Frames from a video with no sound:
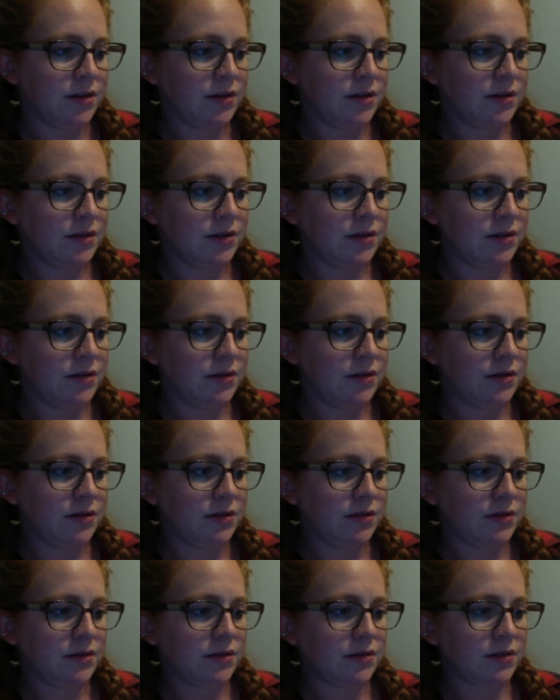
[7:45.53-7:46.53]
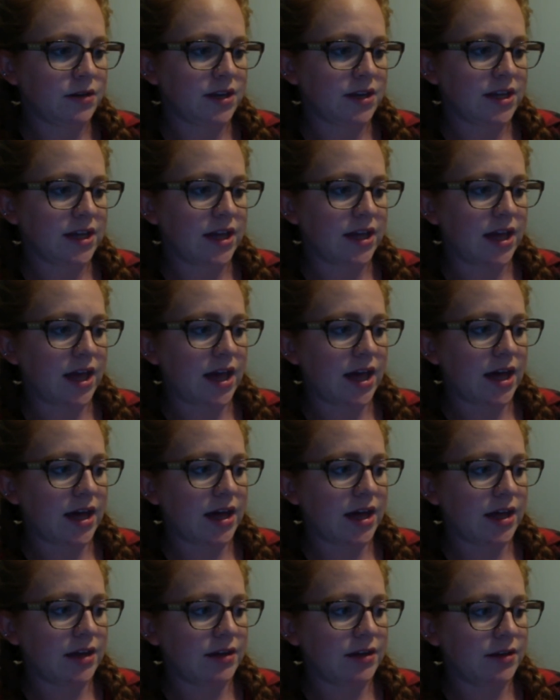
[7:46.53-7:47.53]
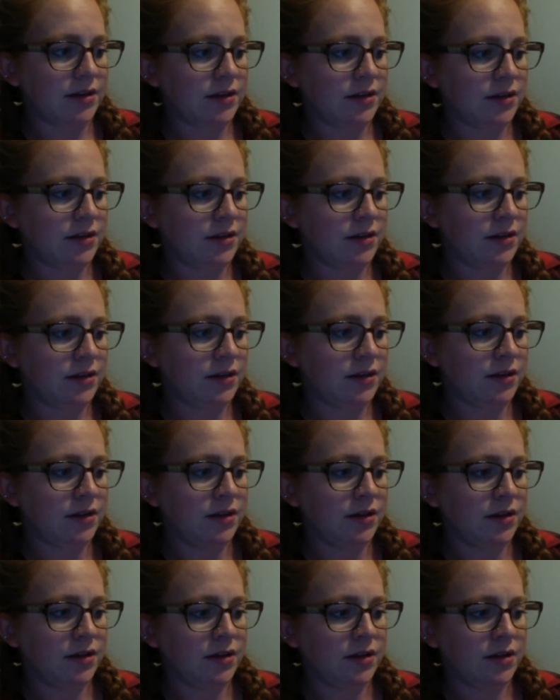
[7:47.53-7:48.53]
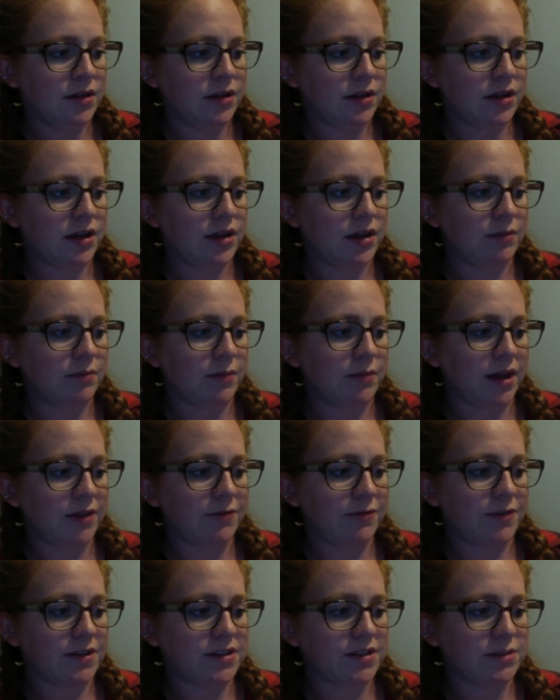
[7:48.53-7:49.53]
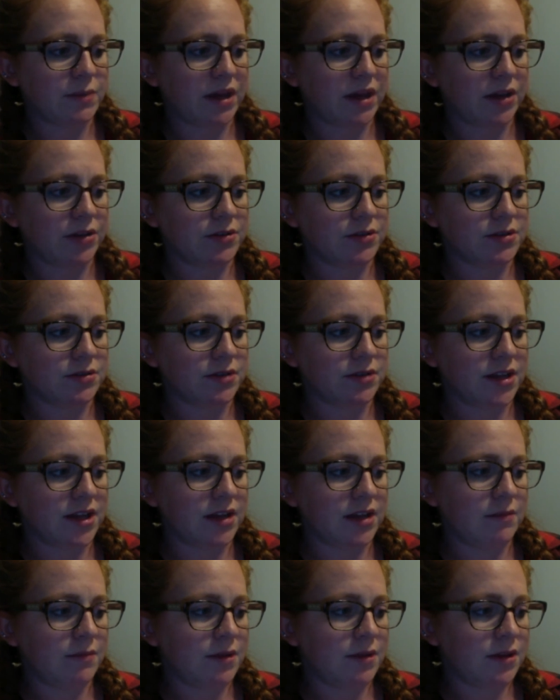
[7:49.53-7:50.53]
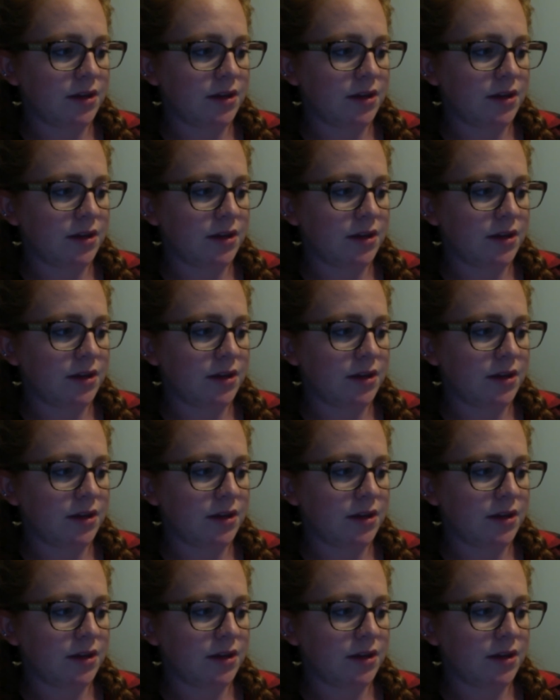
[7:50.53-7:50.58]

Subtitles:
you're going to hit add, and MyFitnessPal username,